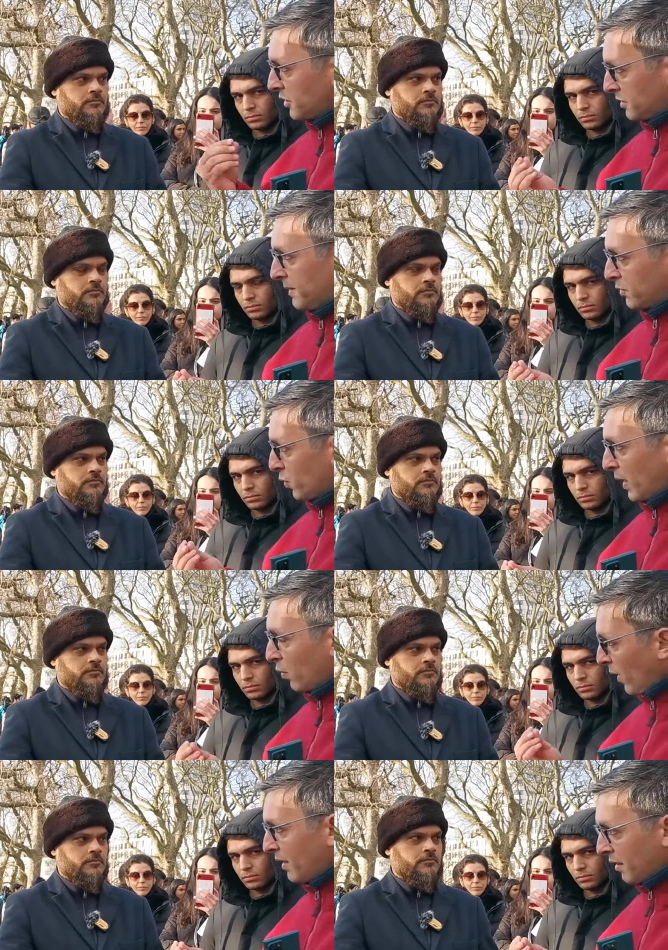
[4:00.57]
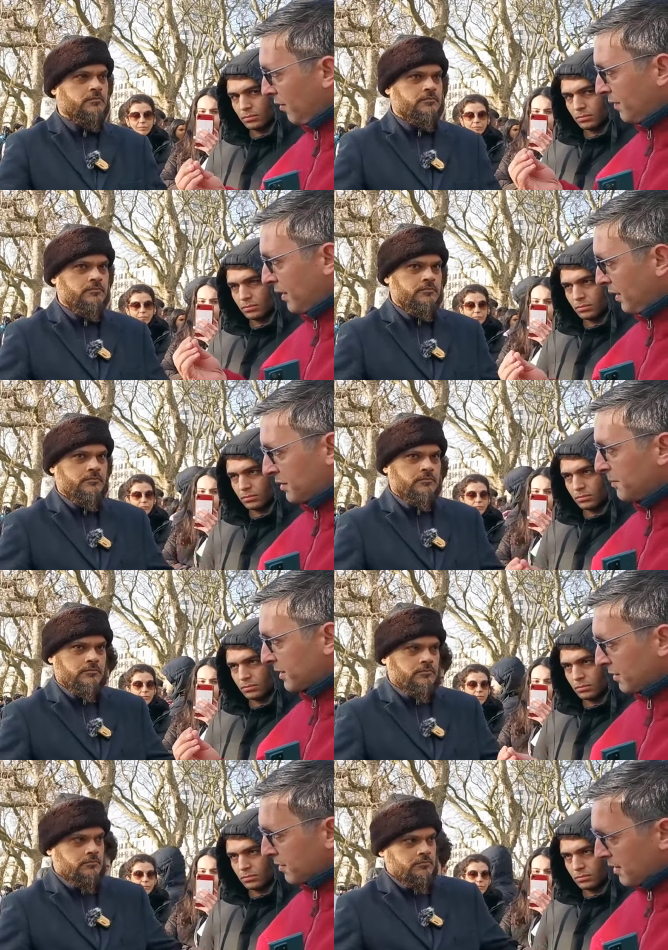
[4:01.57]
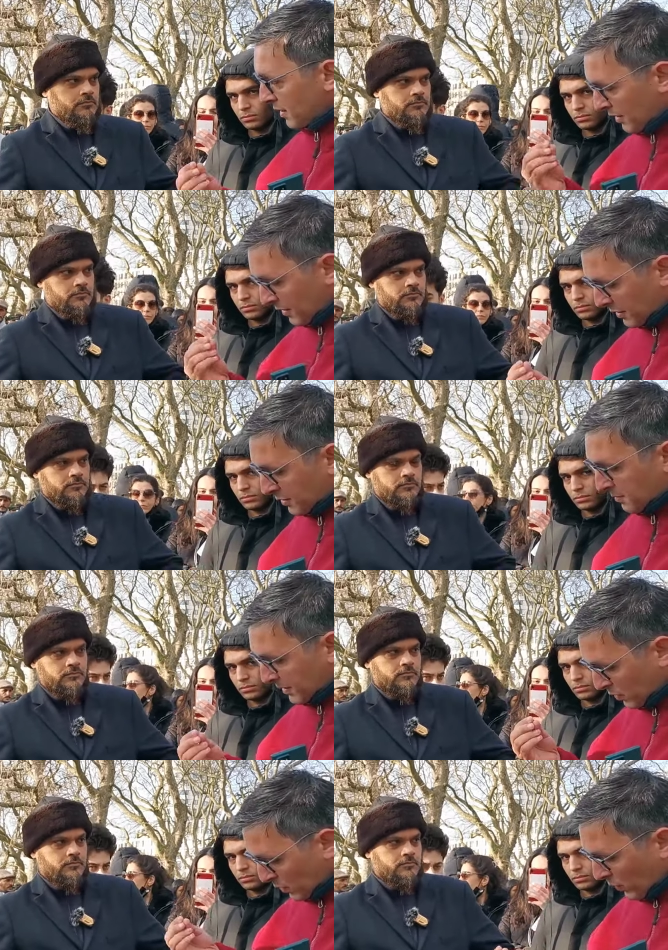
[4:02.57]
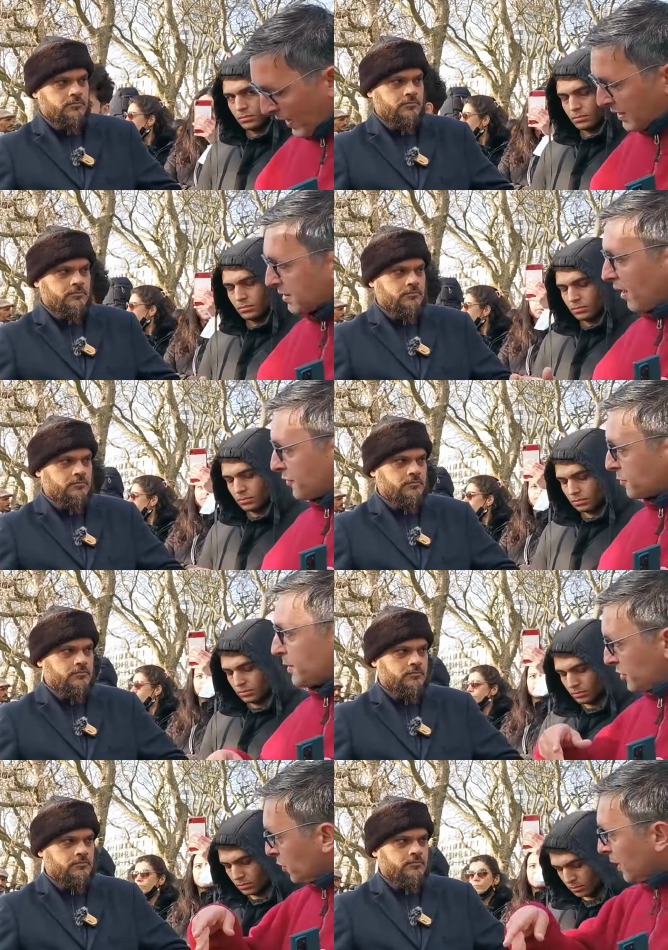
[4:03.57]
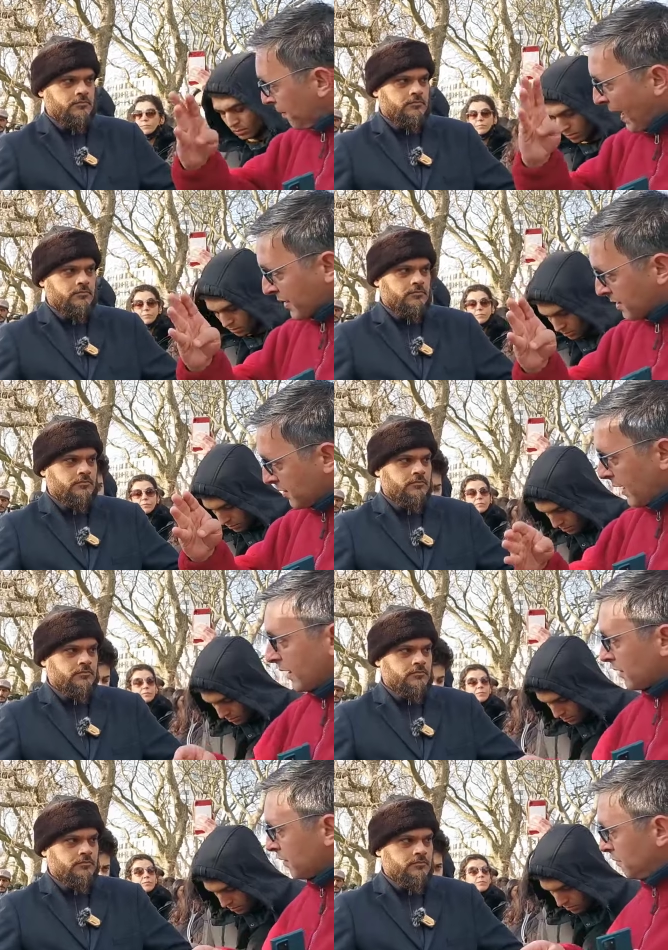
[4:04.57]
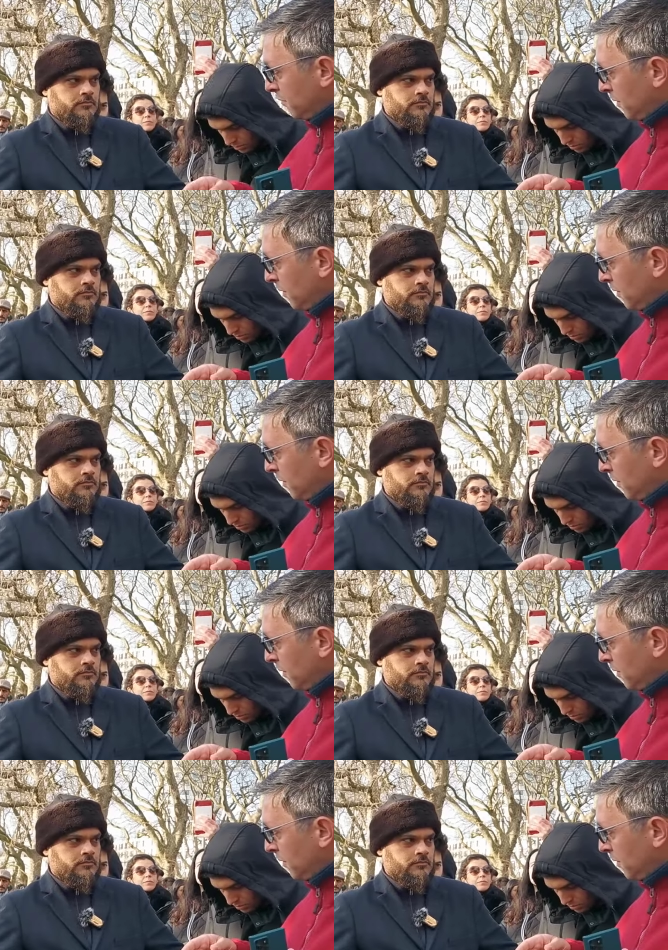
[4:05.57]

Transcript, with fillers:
Speaker 1: a legitimate way, one of the legitimate, uh, legitimate ways of spiritual paths. Like